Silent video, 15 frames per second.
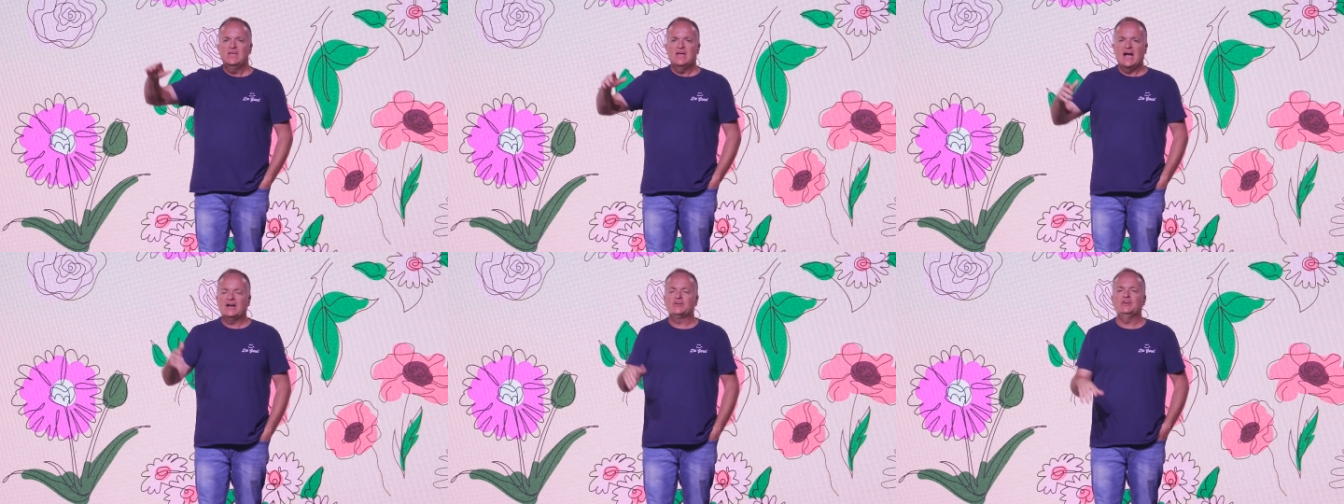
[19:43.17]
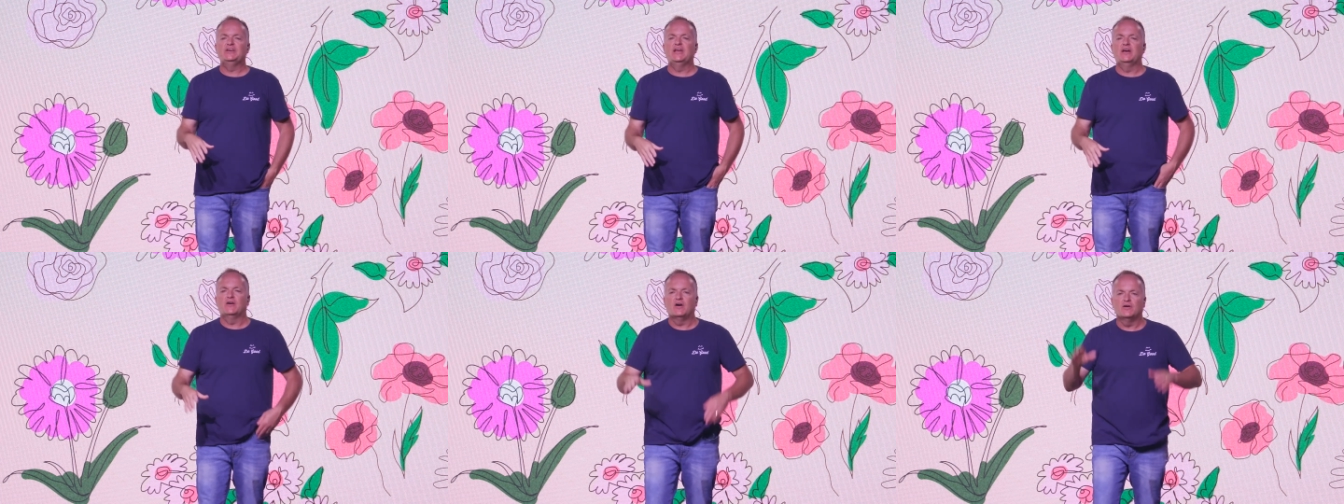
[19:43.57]
I couldn't
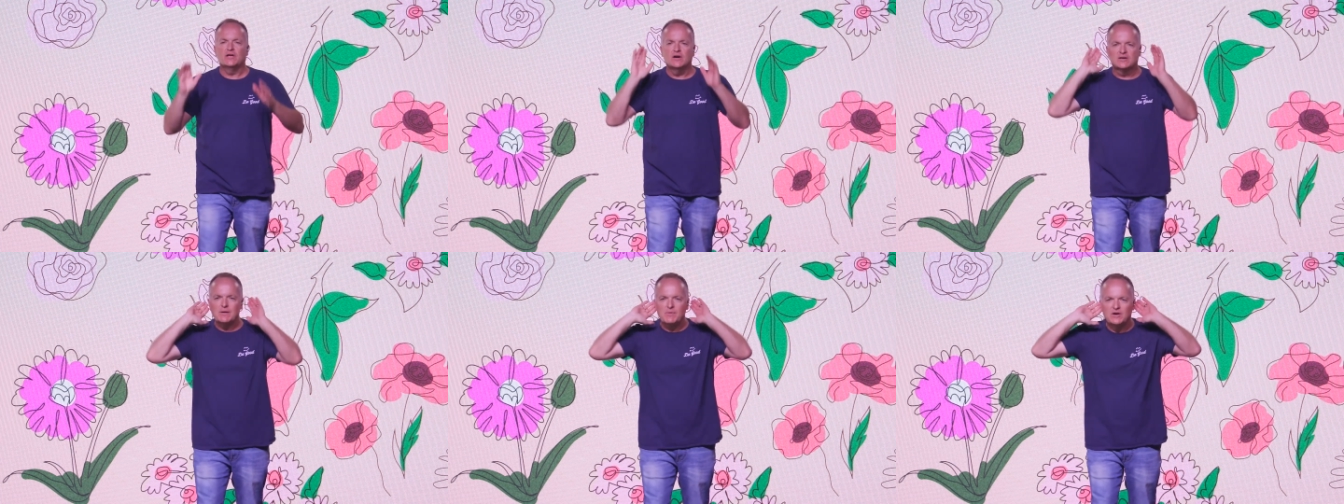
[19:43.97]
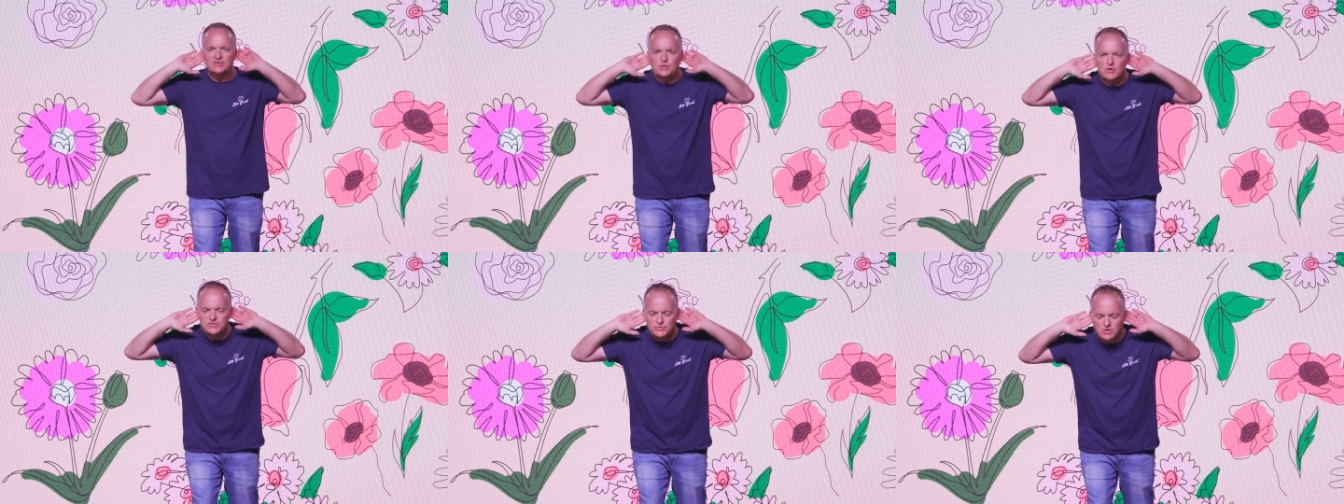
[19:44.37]
hear all y'all. Come on,
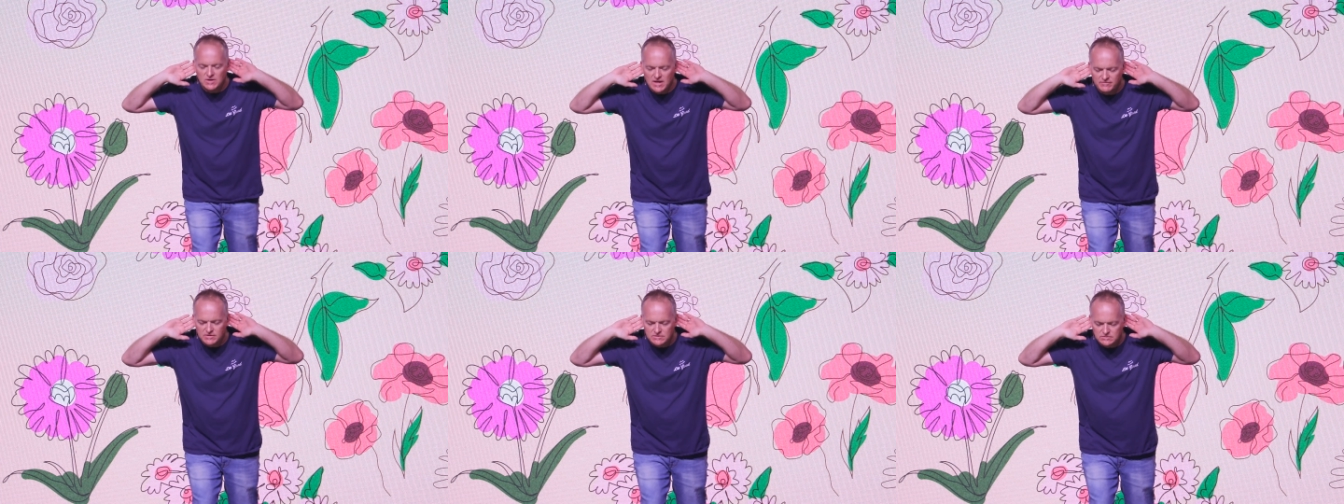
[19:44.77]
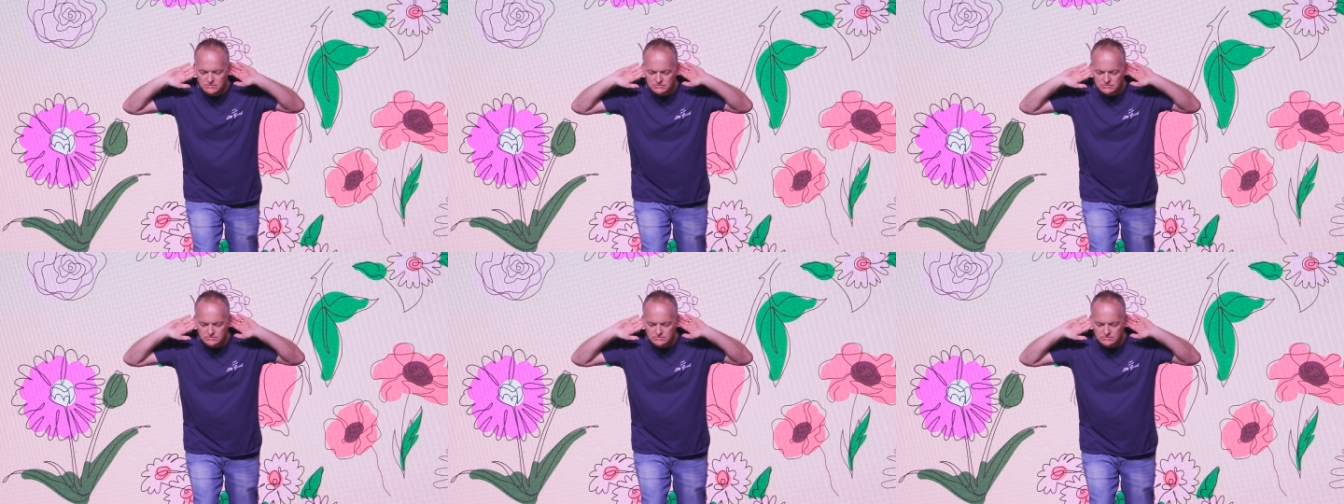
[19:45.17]
Toy Story lovers.